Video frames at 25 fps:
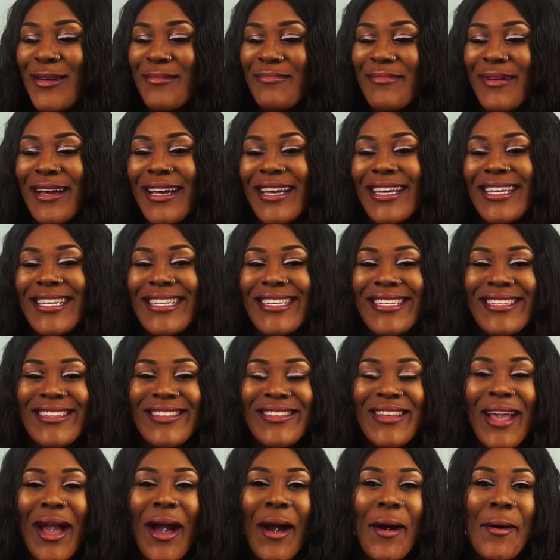my
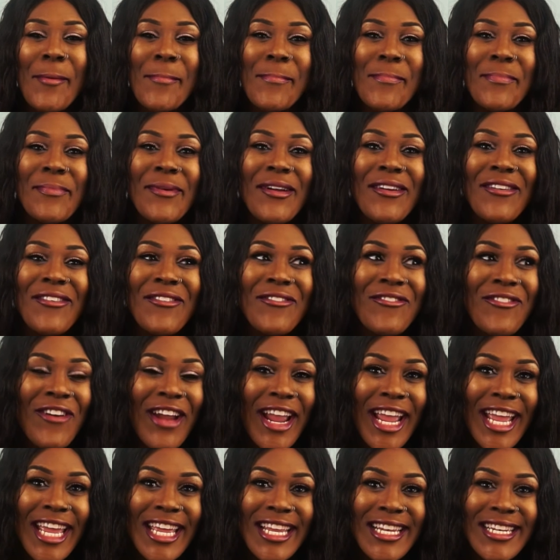
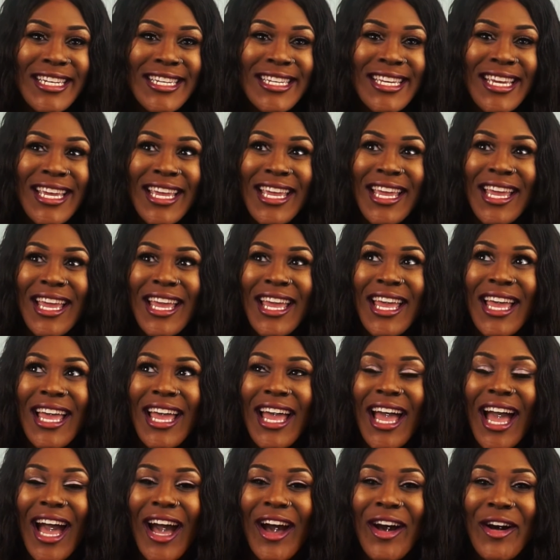friend
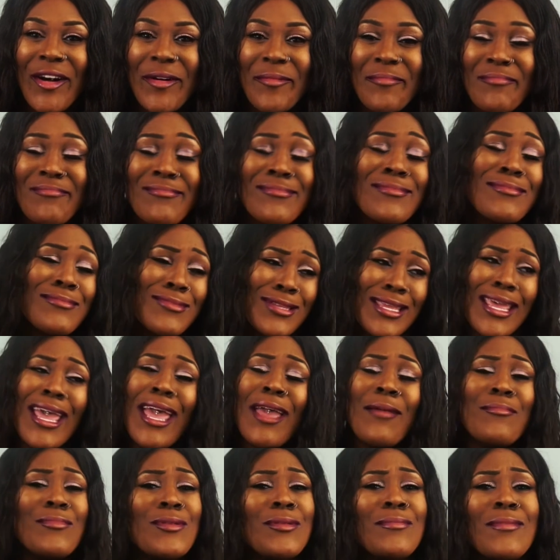
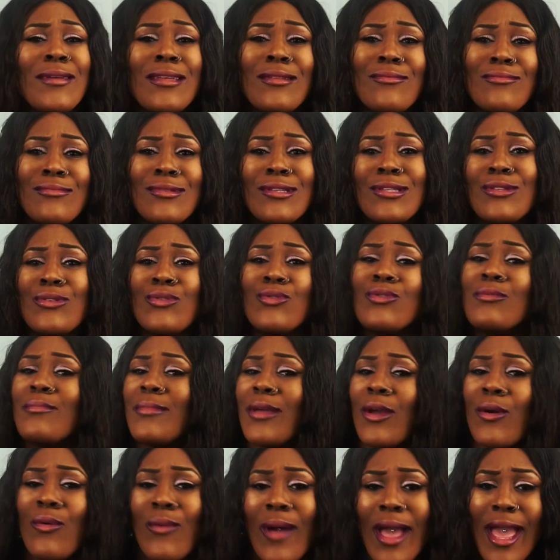came to me and just took me
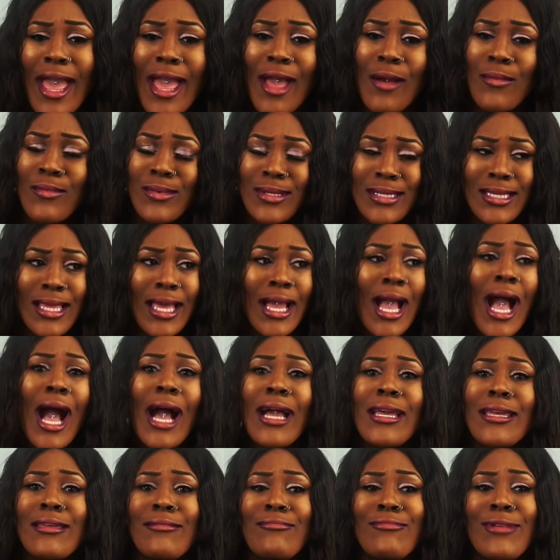away and was like
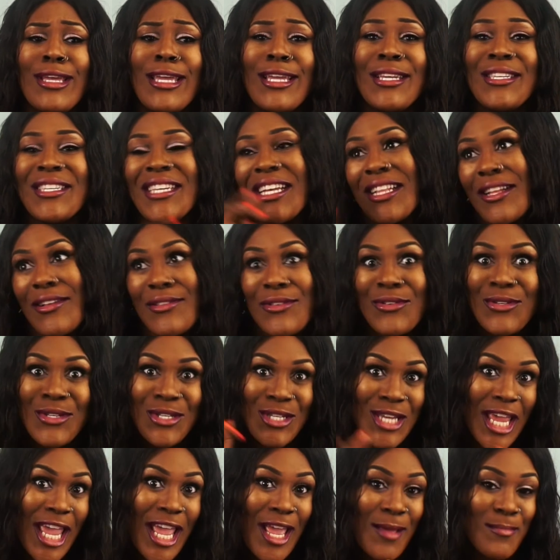hugging me. Shout out to
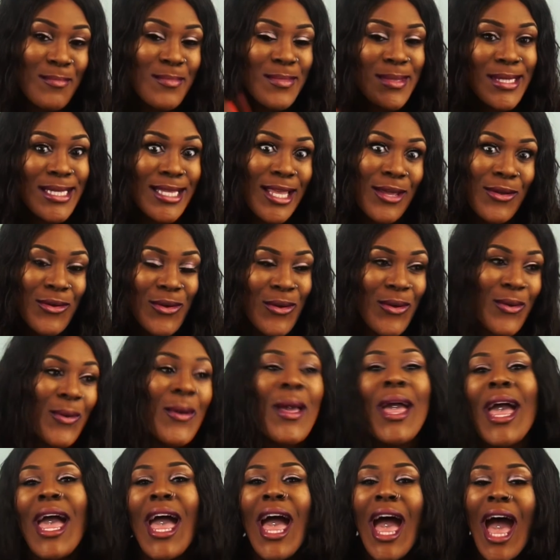James Laker.
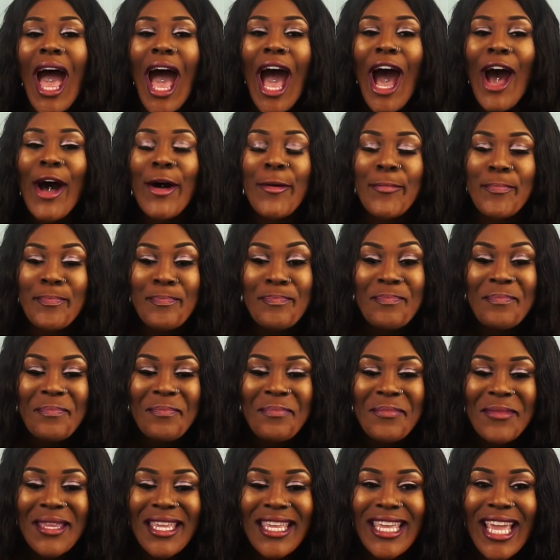
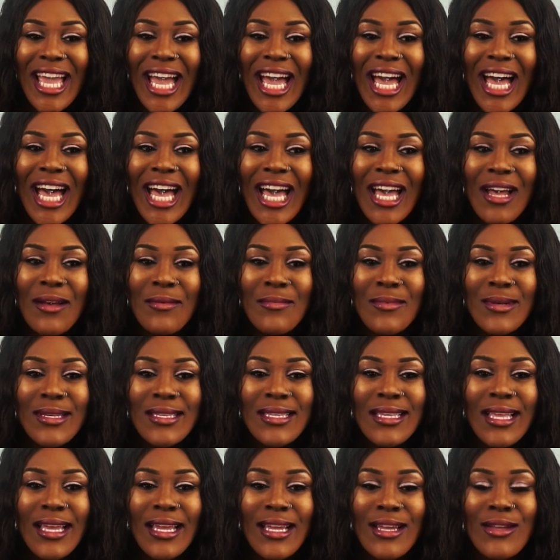Yeah, and was
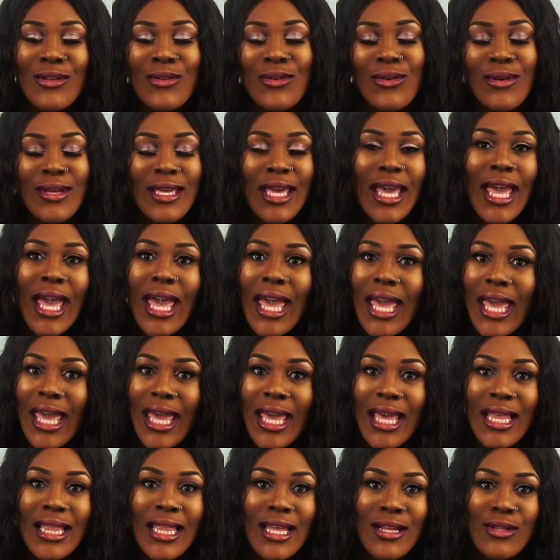like, are you
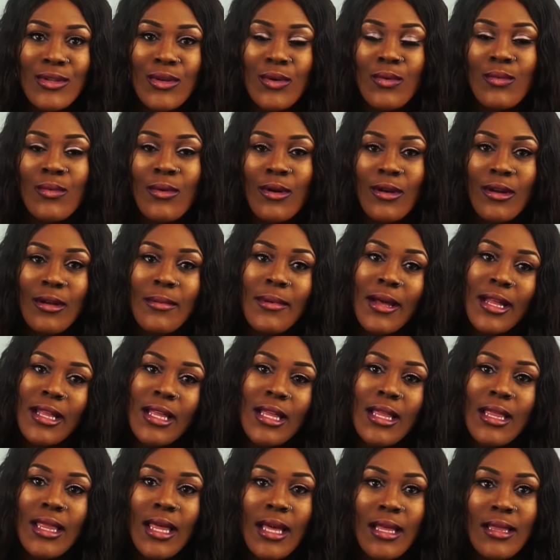okay? Like, don't worry about
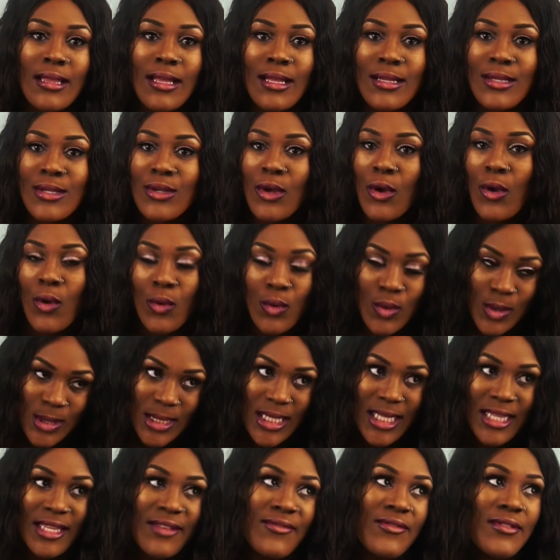it. Like, let's go, because
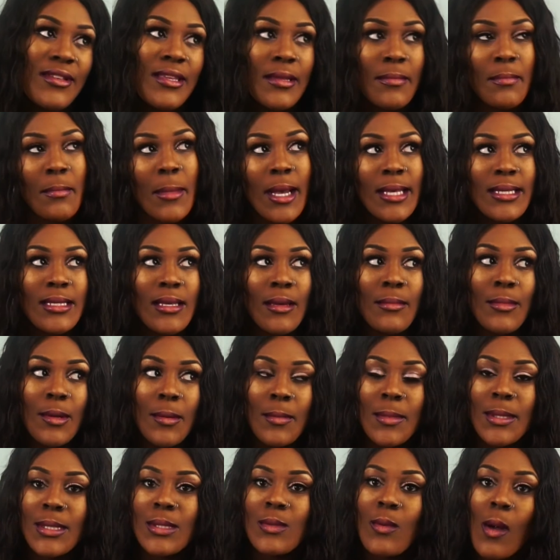he lived in my suburb
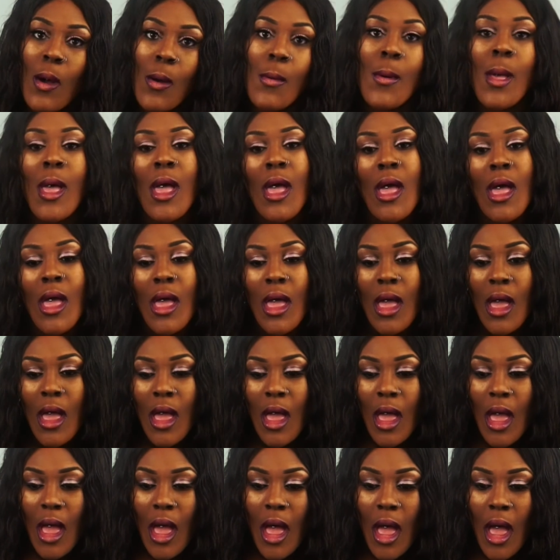as well.
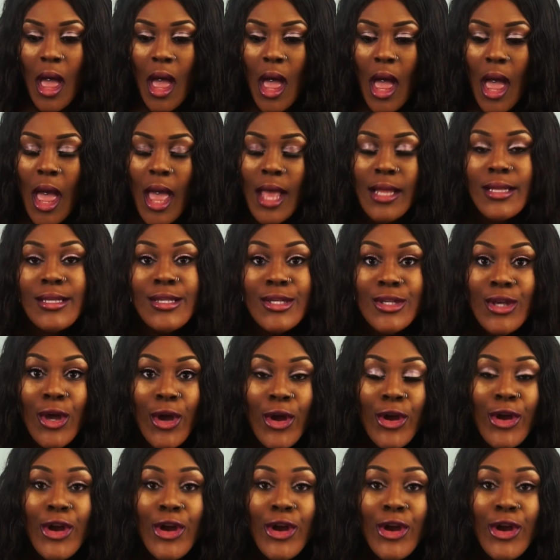And so,